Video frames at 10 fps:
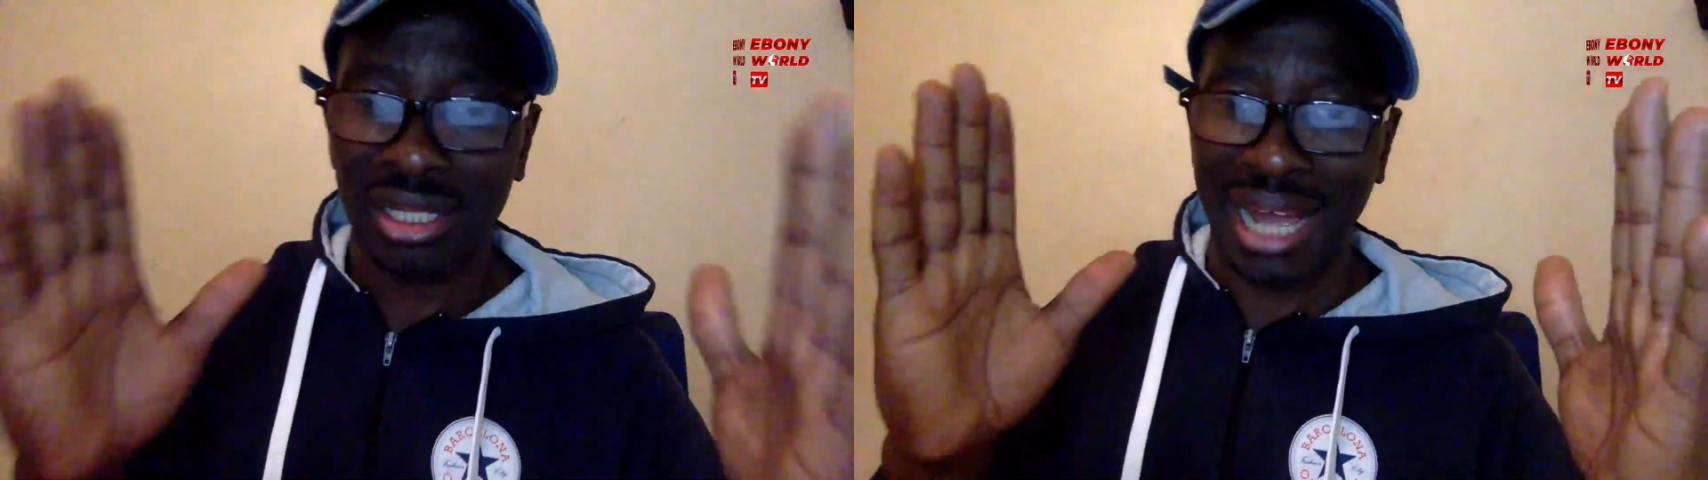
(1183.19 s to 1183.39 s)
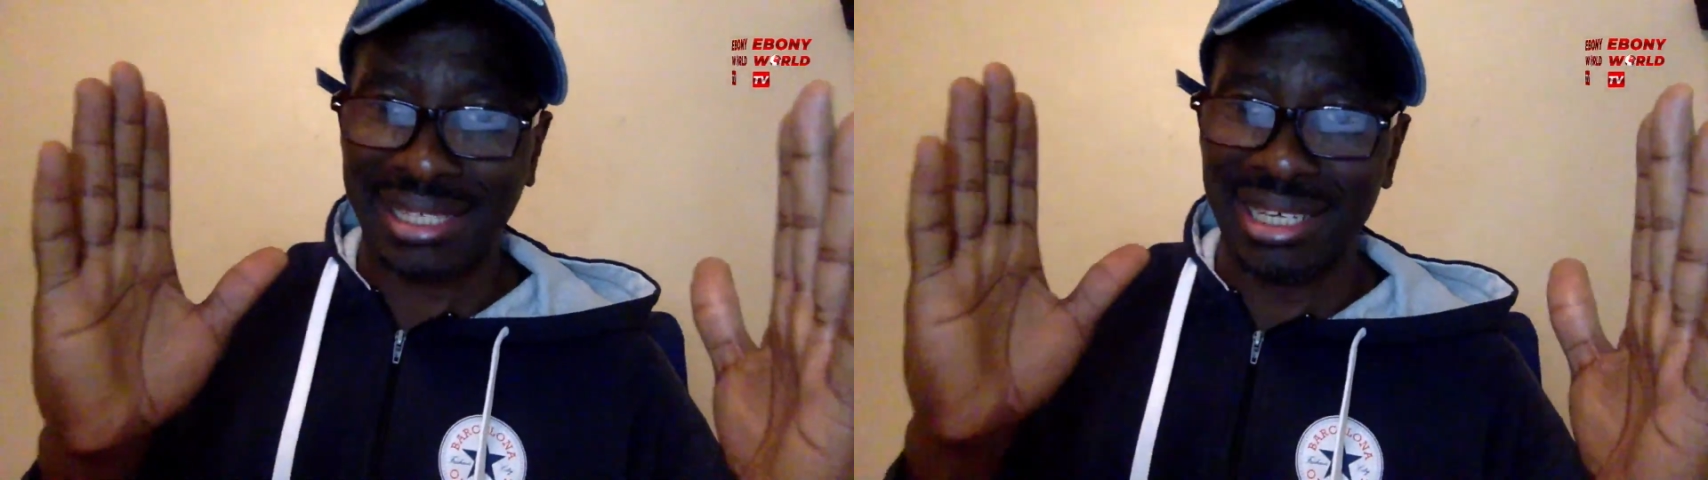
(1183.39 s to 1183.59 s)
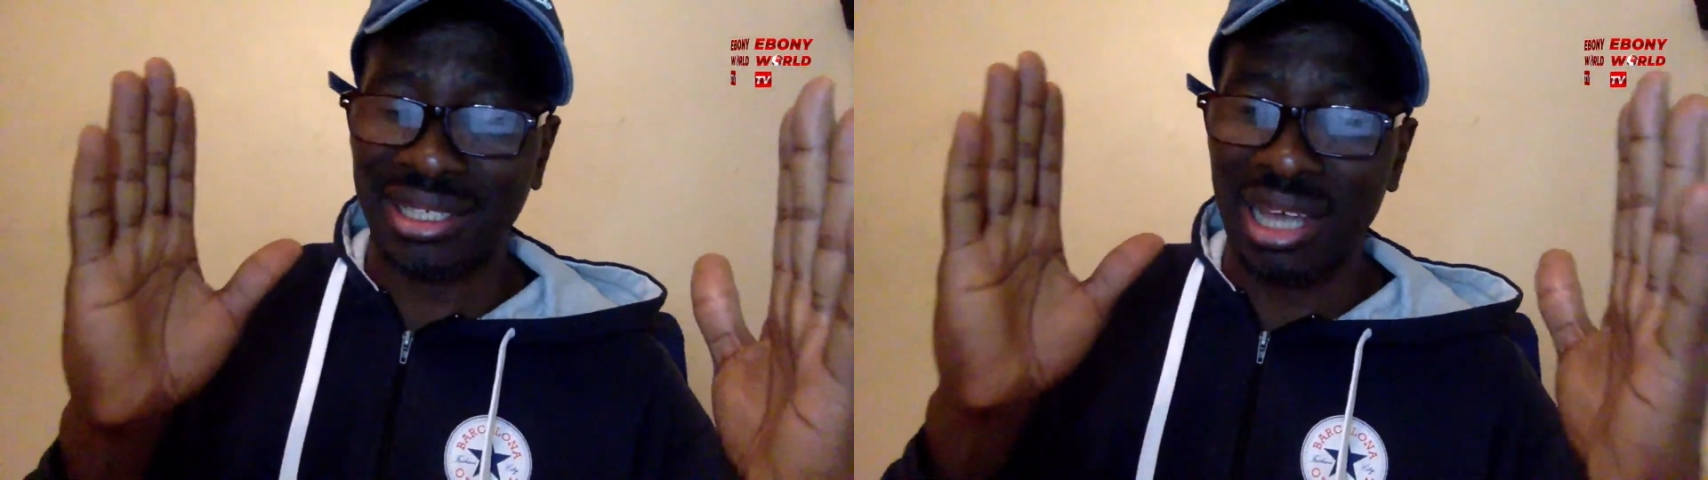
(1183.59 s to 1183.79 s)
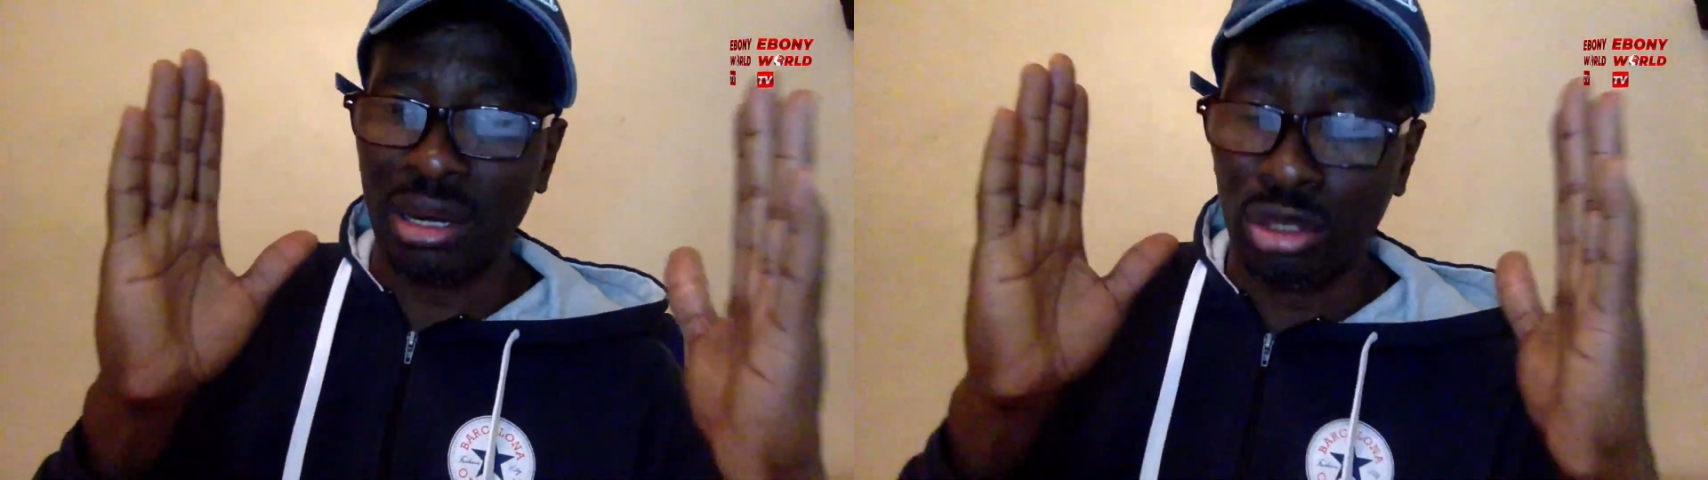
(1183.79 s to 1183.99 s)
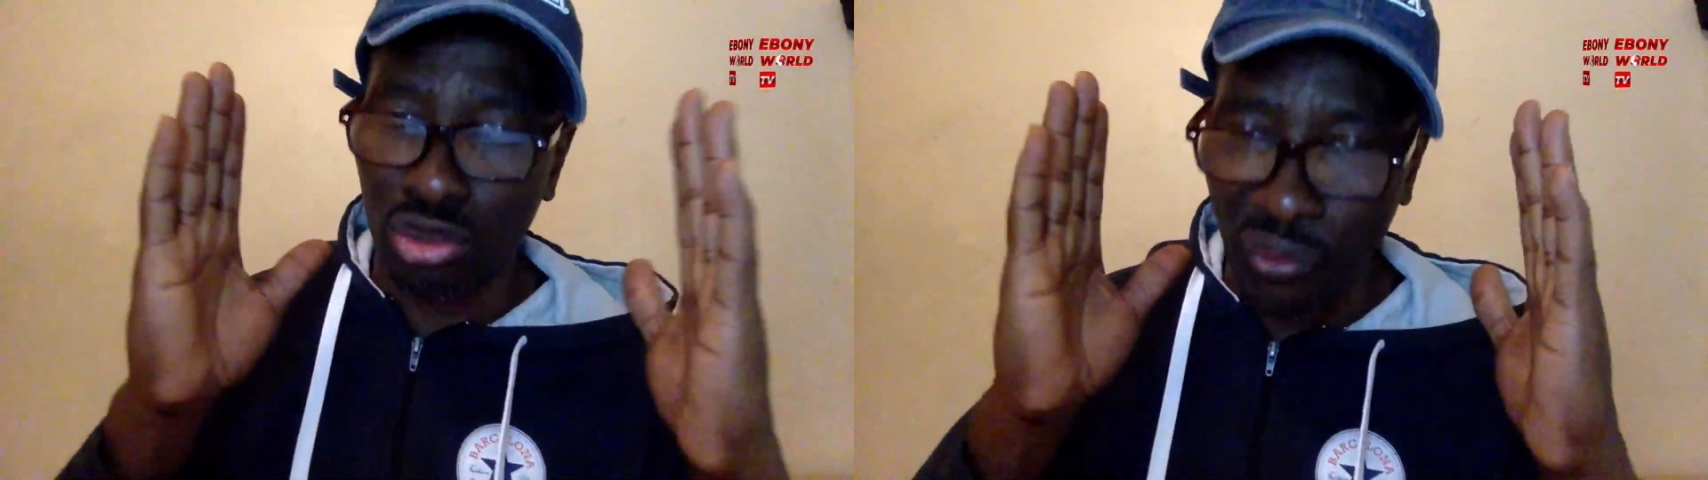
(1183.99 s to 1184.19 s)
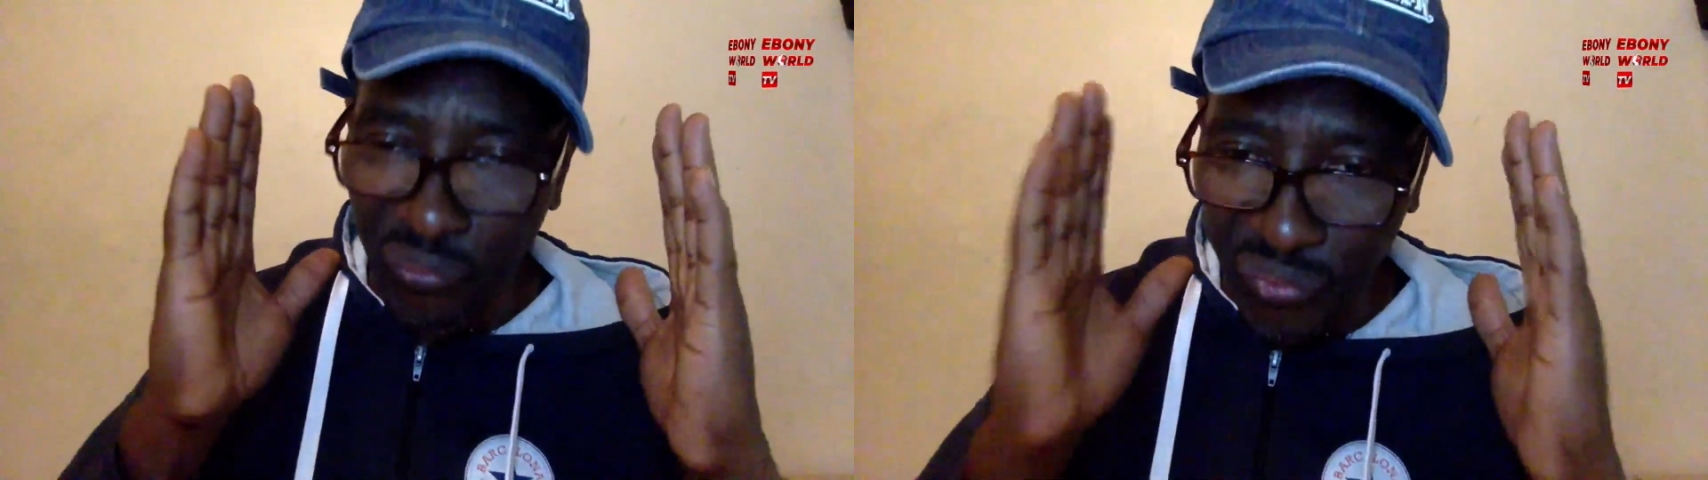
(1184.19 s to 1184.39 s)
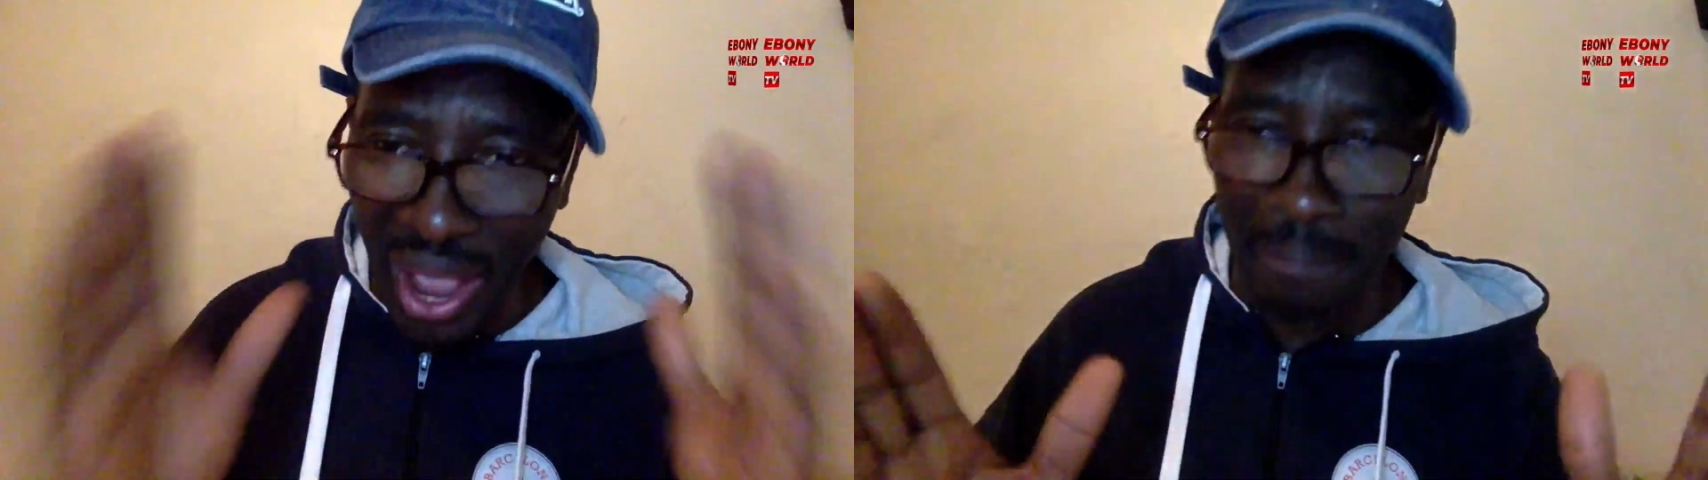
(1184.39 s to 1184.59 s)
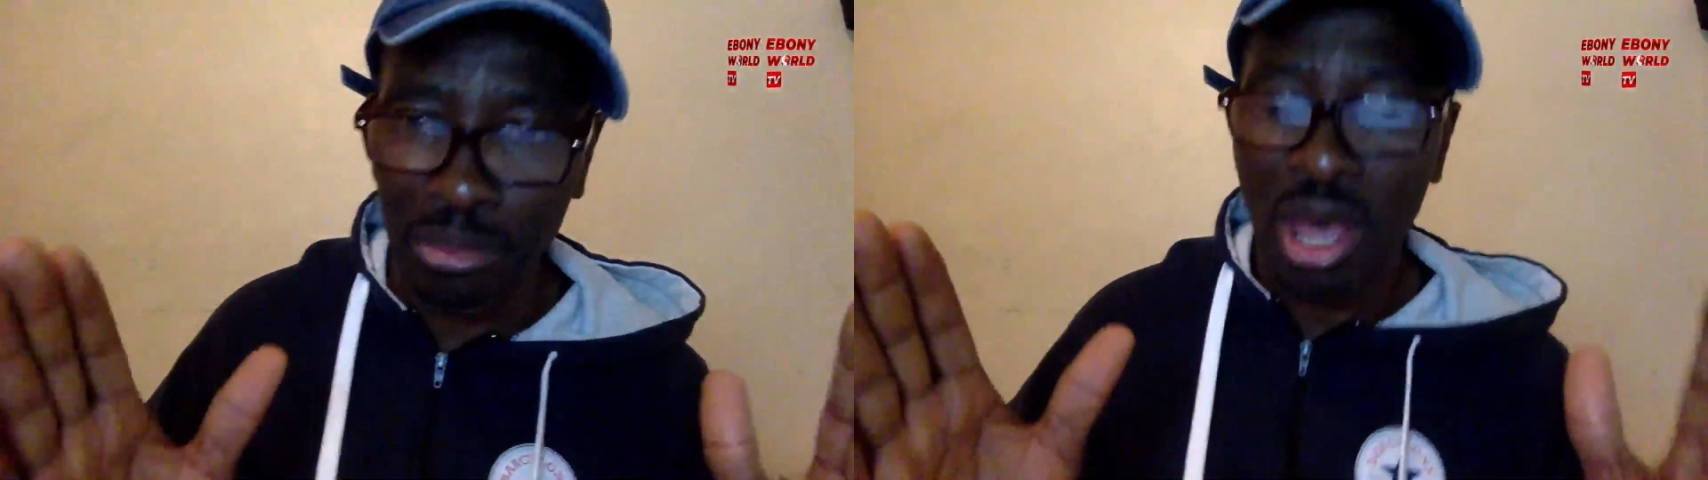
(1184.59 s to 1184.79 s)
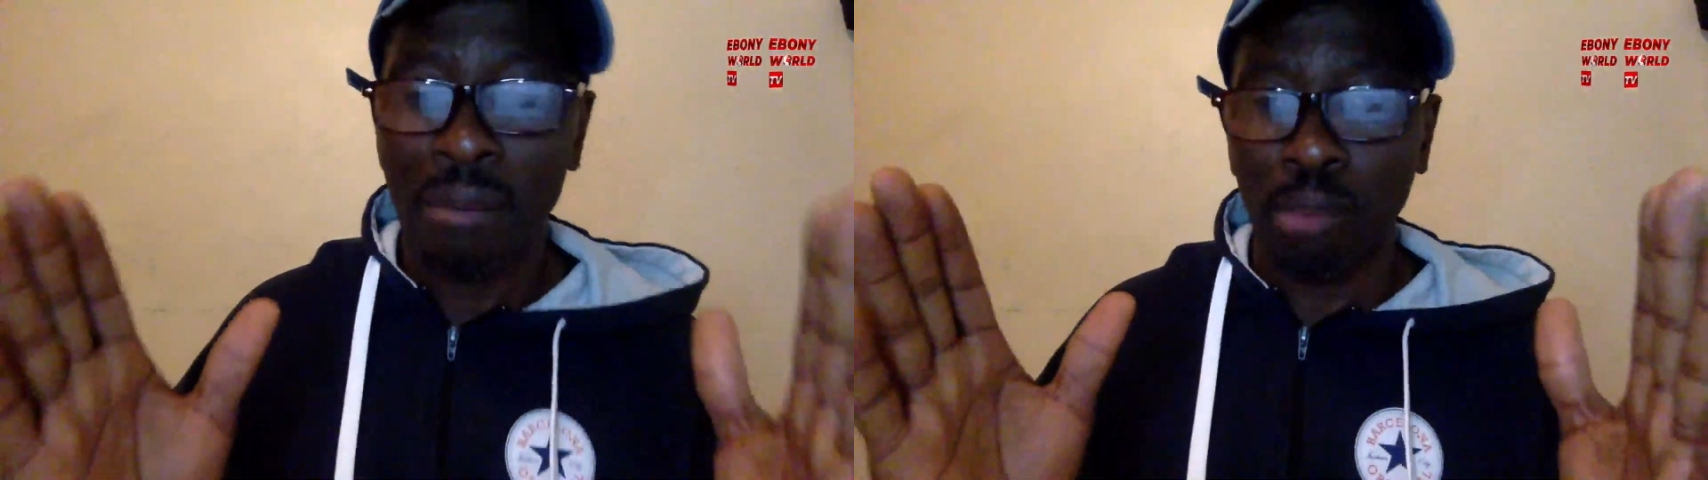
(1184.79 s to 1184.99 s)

That is, the frame